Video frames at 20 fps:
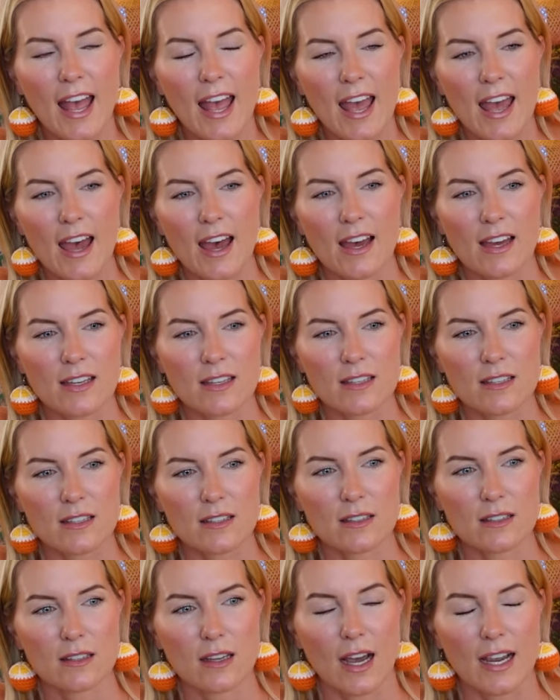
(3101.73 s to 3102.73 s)
And
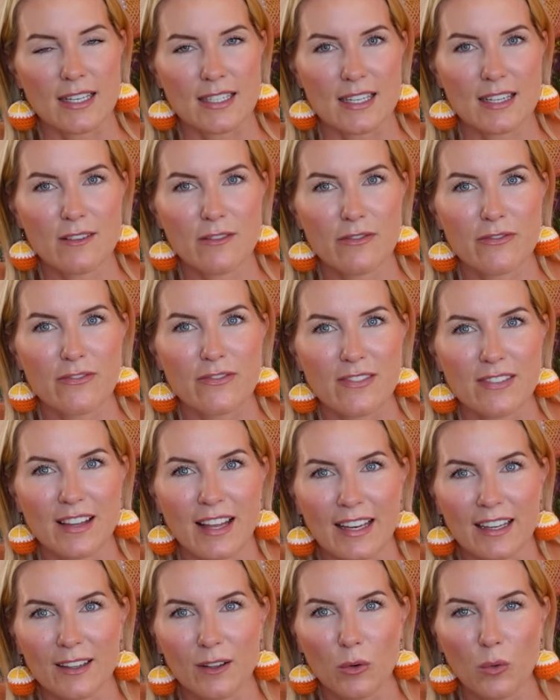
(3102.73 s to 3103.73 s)
I didn't,
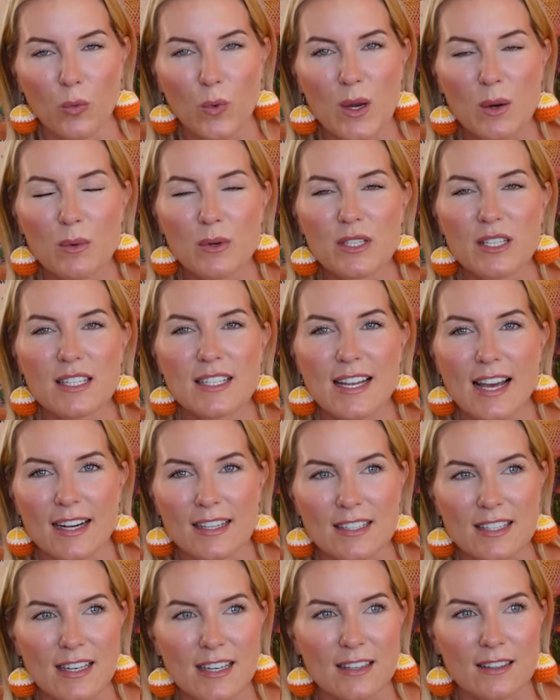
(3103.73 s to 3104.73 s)
like, we were
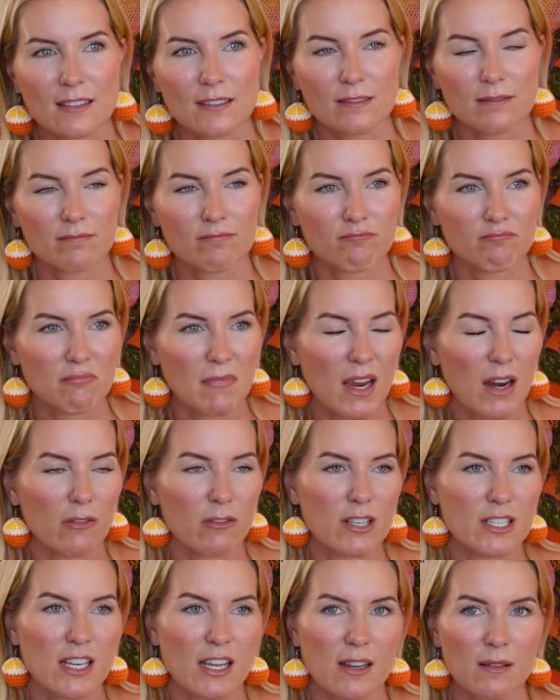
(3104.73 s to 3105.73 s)
detecting
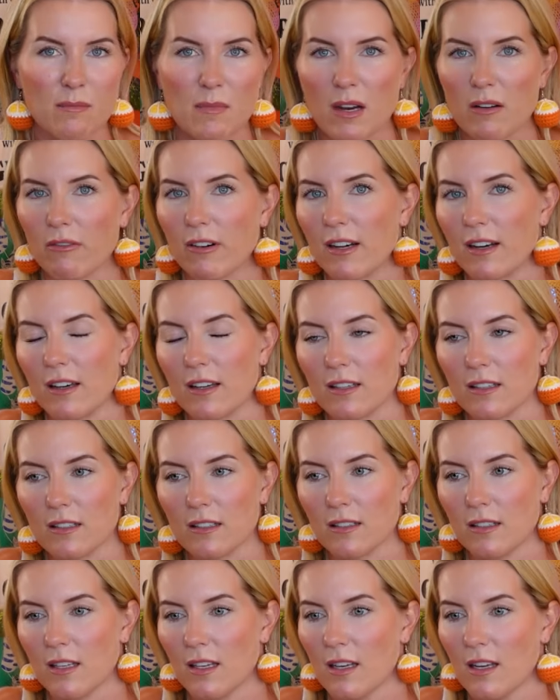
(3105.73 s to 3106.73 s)
every day, every night.
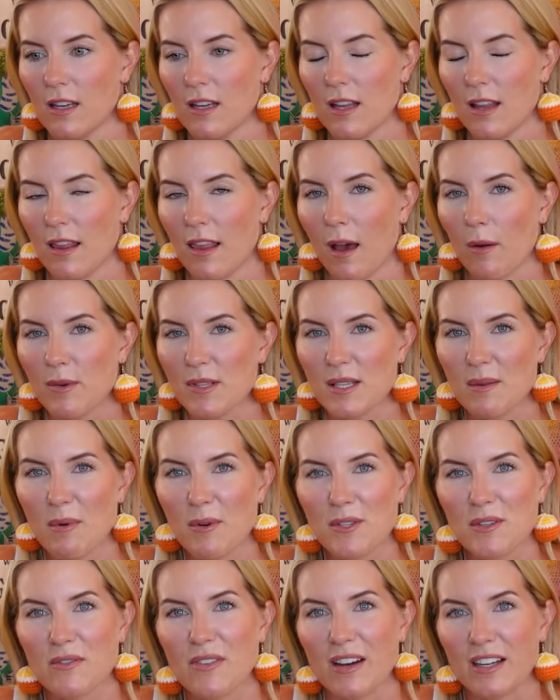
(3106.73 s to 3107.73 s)
That was the
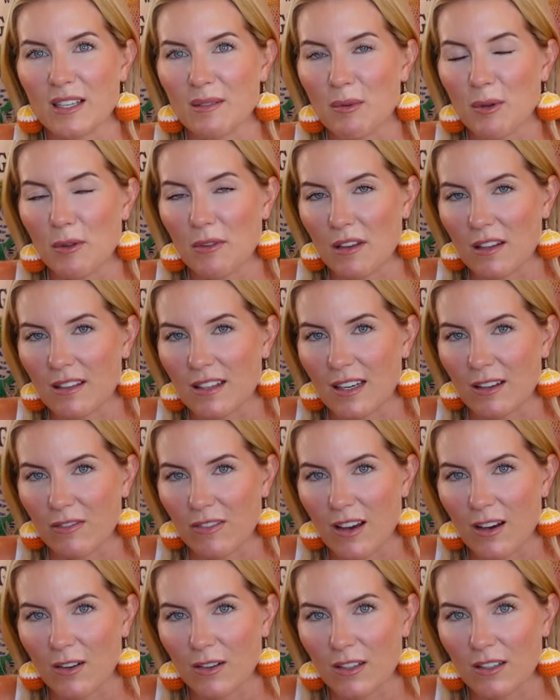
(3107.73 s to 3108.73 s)
most valuable thing that I
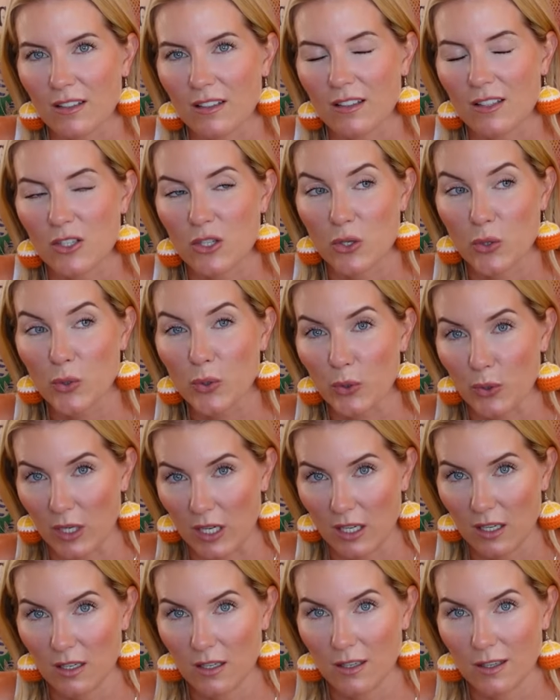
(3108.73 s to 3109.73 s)
found.
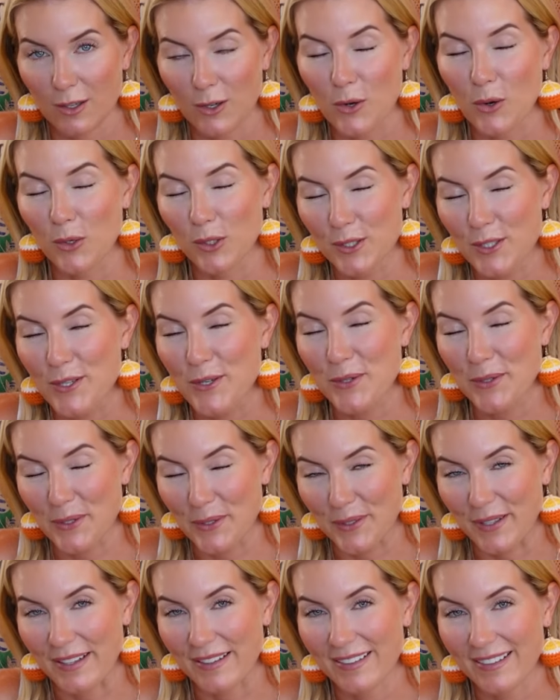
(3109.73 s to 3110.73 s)
Jewelry, gold
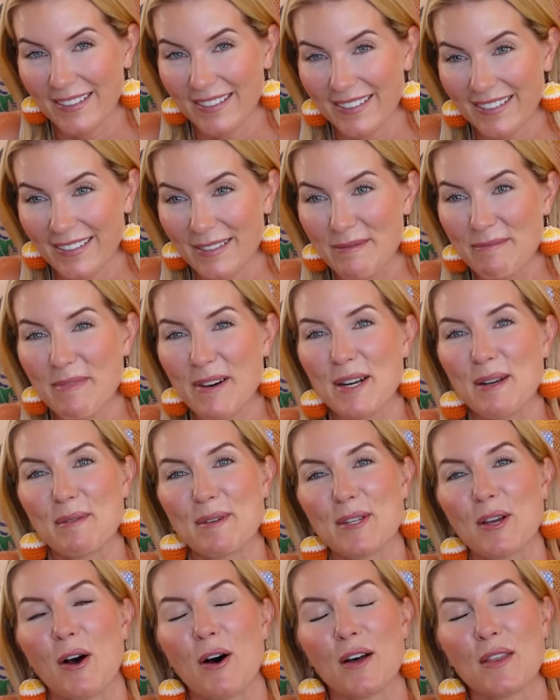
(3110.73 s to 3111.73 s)
jewelry, but it
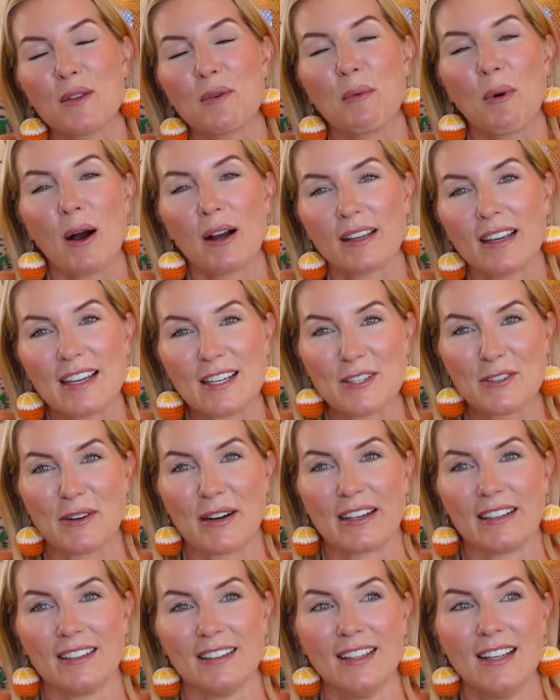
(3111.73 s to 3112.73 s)
was on the walking
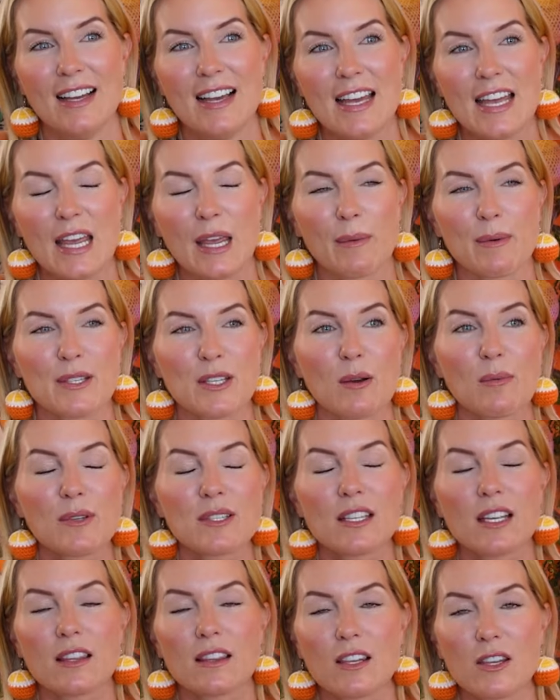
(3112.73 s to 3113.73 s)
trail. It was
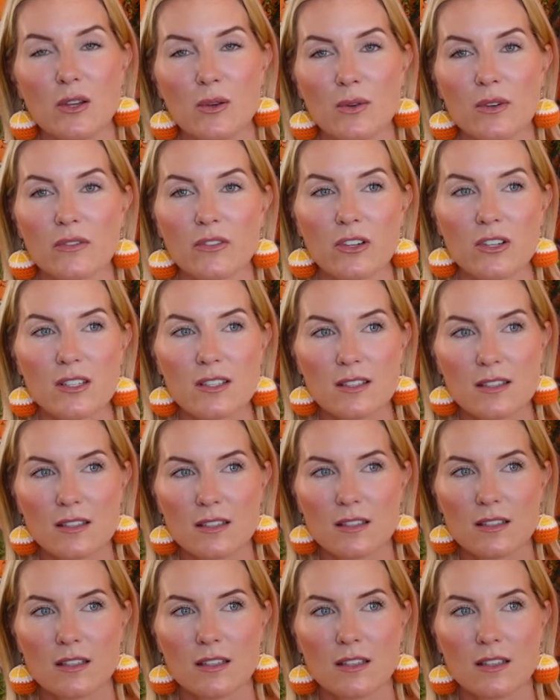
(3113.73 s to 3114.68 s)
almost like the universe